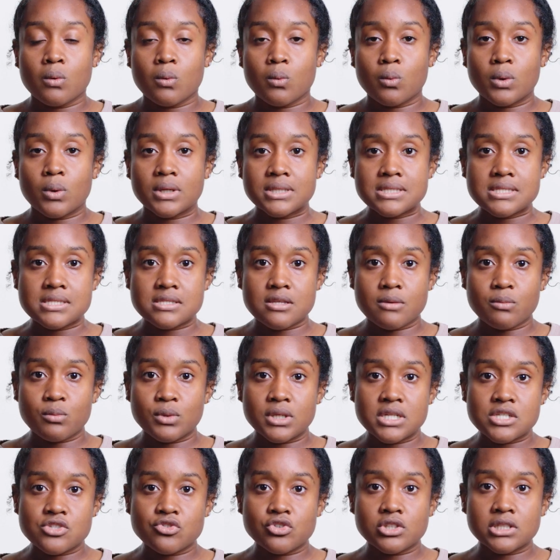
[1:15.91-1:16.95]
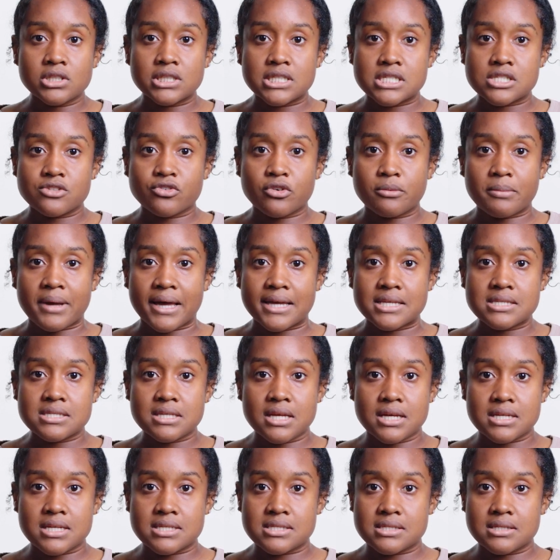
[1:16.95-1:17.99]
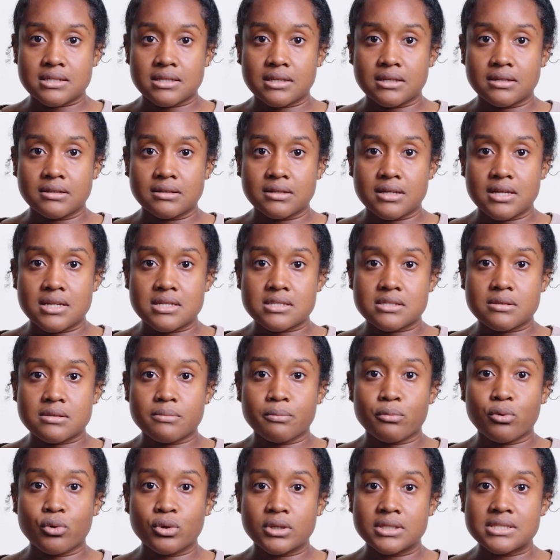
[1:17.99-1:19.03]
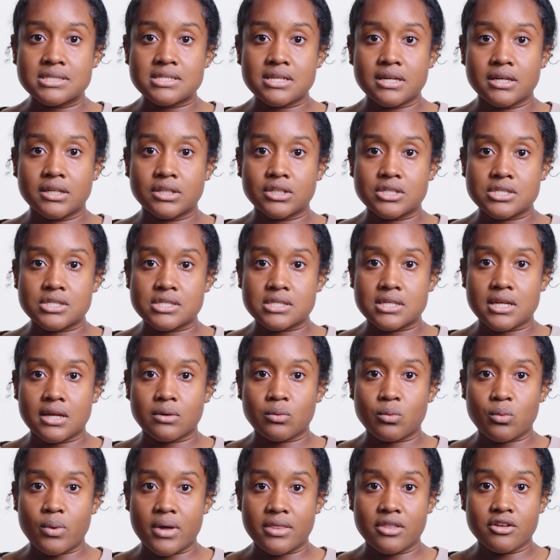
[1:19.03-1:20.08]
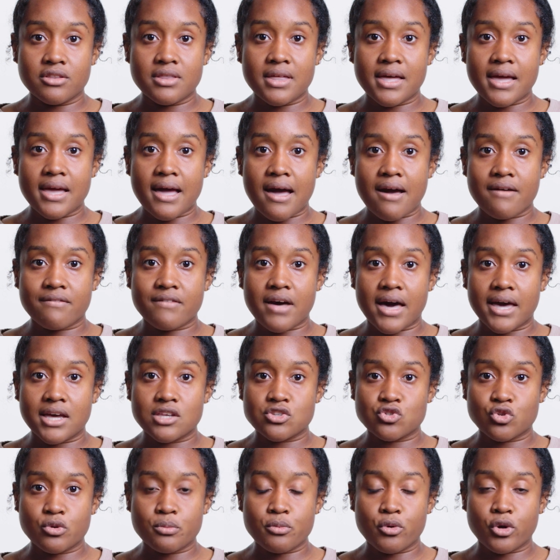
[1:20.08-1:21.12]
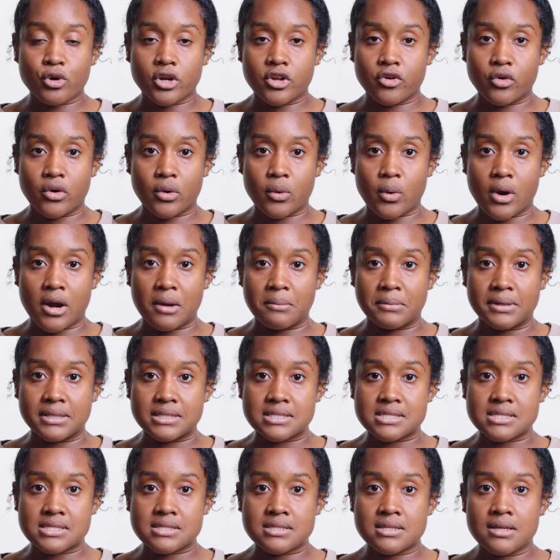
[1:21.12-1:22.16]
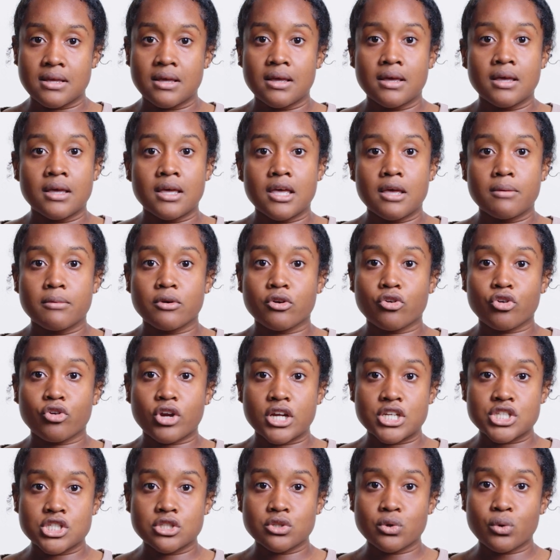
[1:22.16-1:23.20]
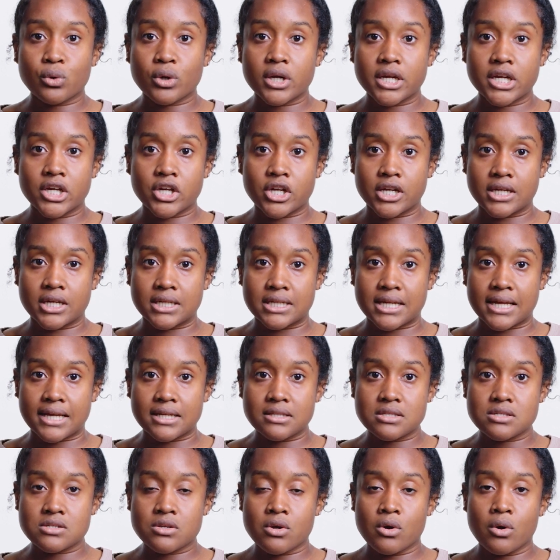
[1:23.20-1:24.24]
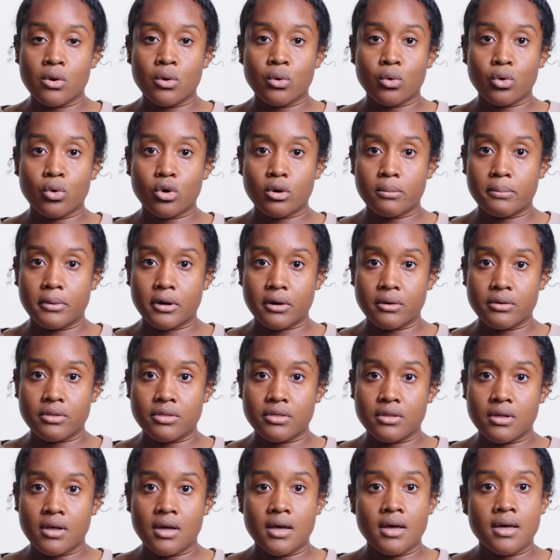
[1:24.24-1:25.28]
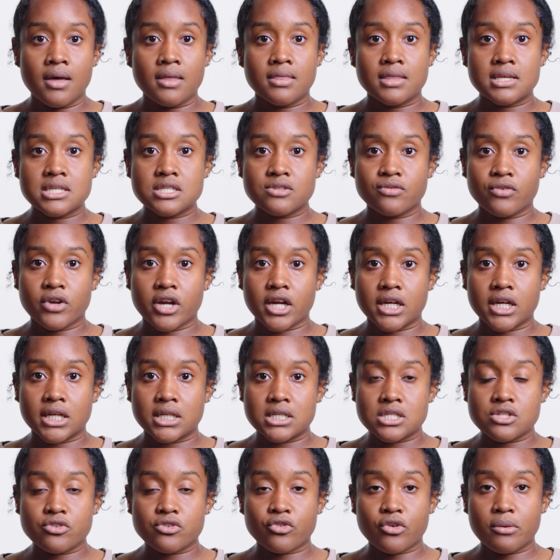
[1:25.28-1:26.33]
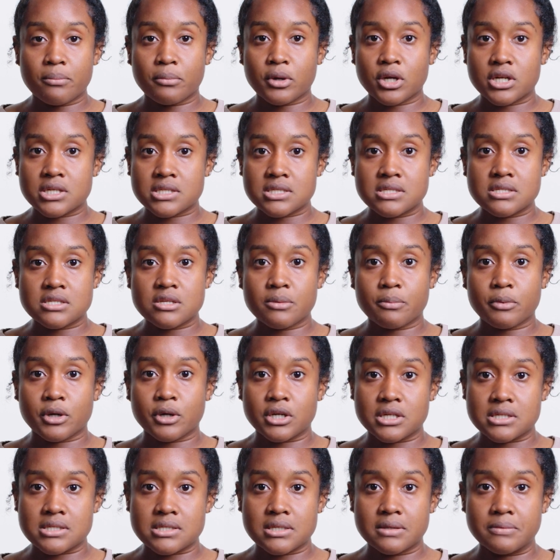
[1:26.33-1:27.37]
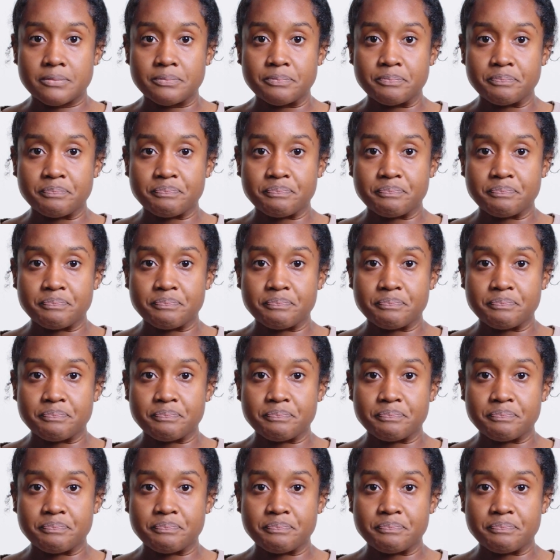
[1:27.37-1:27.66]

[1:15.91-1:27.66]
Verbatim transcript: Once someone is released from ICE custody, it is important to understand whether they have ICE reporting requirements immigration court hearing dates, or both. This varies from person to person.